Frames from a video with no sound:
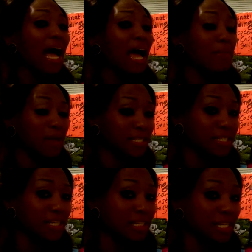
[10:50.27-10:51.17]
I
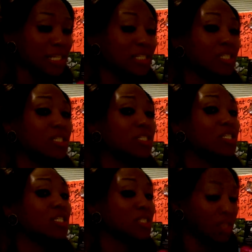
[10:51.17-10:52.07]
basically
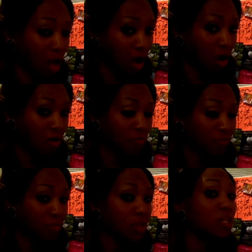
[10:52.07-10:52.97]
dissolved
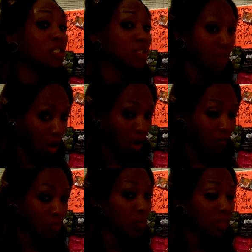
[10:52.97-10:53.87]

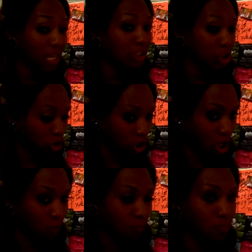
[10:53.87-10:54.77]
the
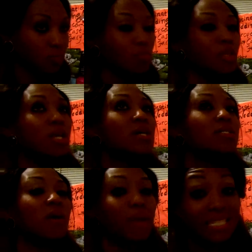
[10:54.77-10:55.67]
relationship.
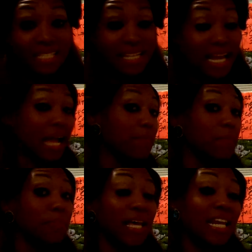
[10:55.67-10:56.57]
So basically, I've
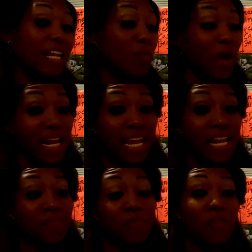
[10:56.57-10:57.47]
been planning a
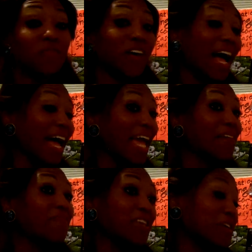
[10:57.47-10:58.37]
wedding for
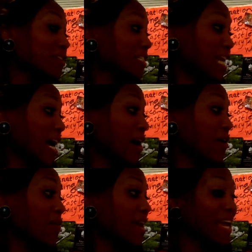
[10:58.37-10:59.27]
5 years
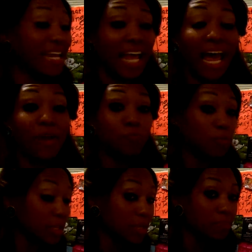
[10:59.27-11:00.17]
now, and I
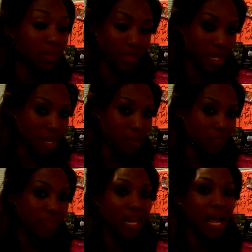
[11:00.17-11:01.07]
really believe that